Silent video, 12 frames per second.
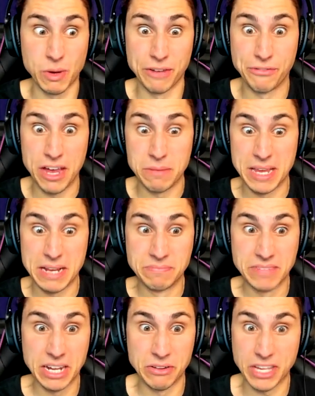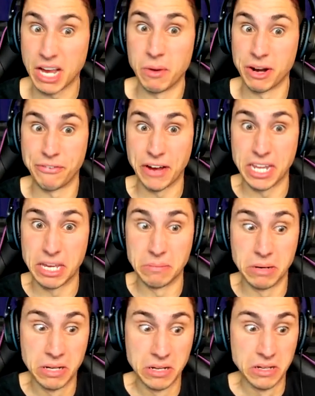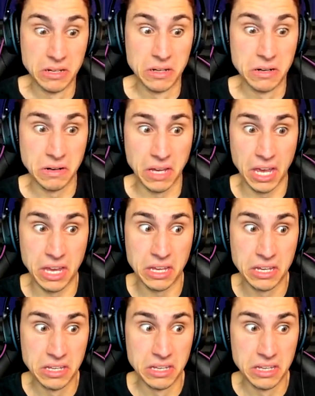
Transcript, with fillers: want to fight me. I don't think I want to fight him. Okay,